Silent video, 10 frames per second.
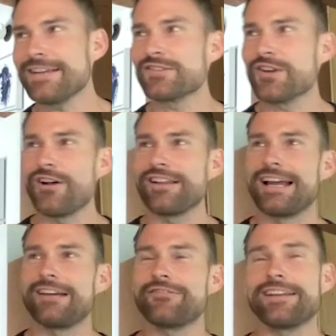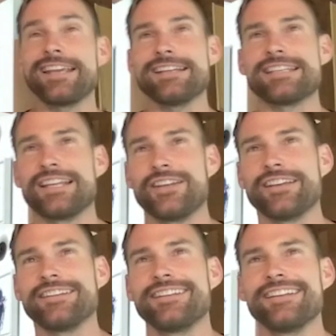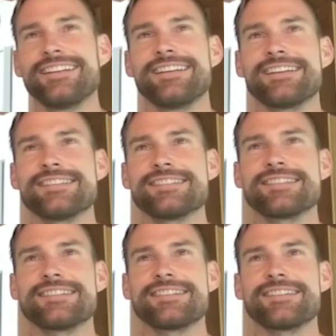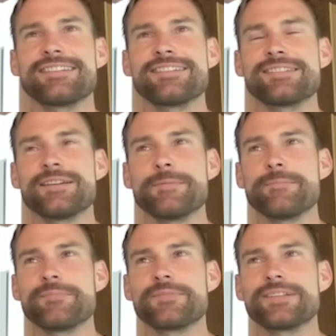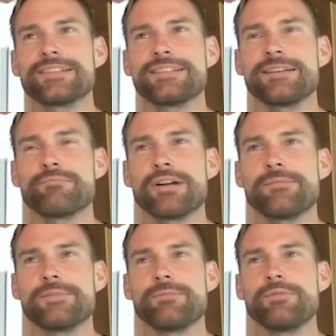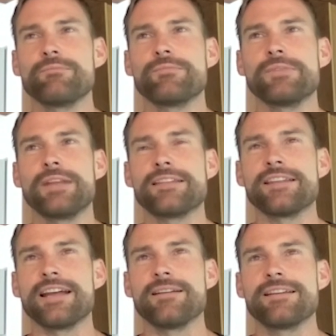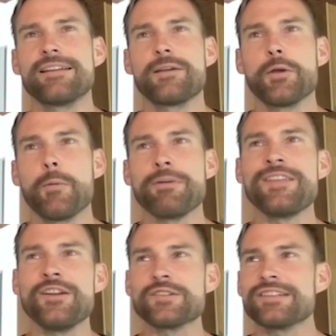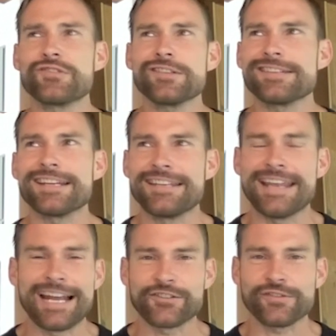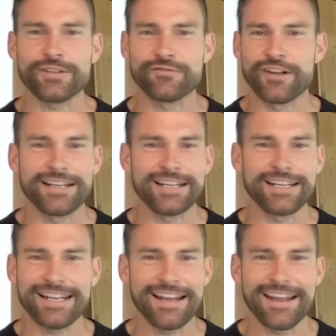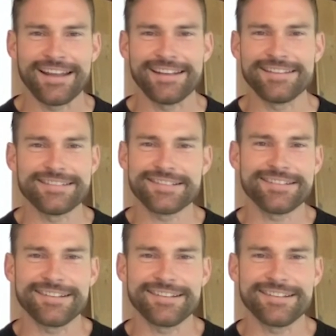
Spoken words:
us all laugh. I can't tell you because he wouldn't like that. But then also he's just like naturally funny, and